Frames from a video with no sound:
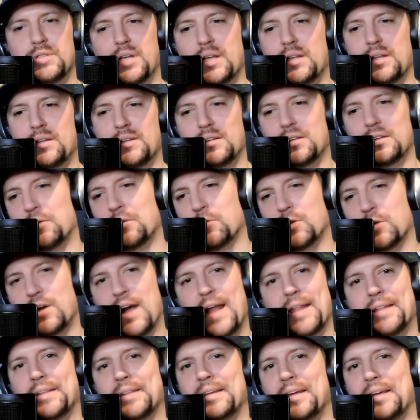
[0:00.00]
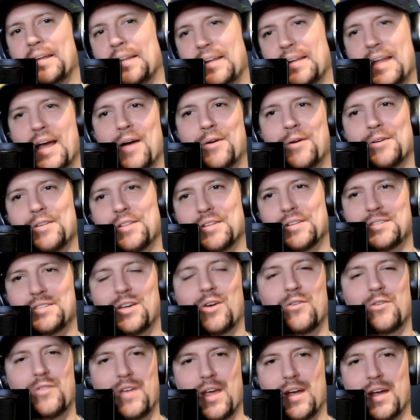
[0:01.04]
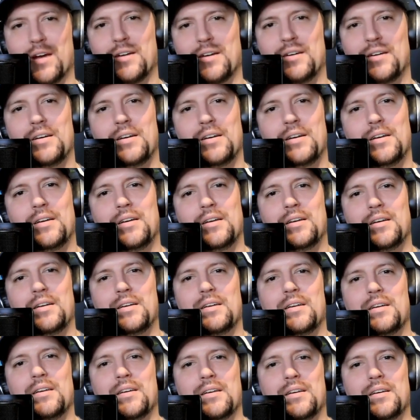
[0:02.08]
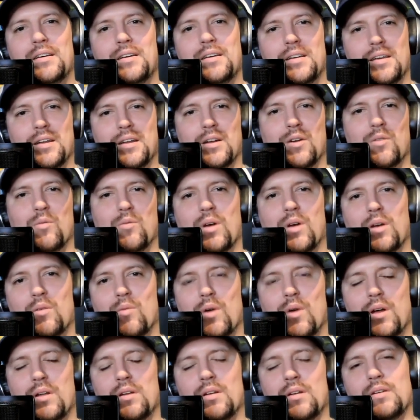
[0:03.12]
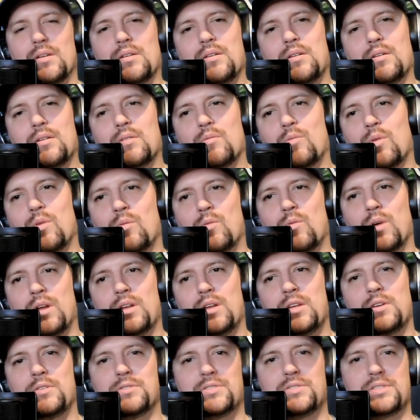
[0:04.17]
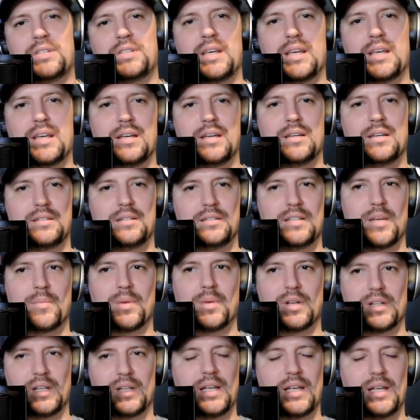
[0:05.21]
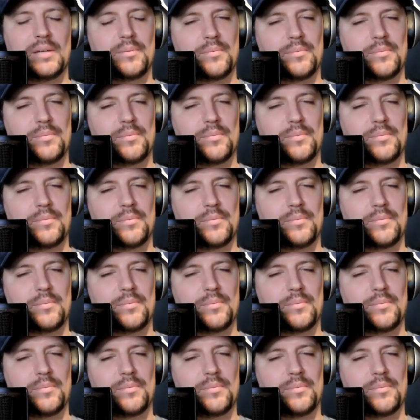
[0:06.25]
I, like we're kind of leaning now into the self care yeah. You know, like what what do you see typically?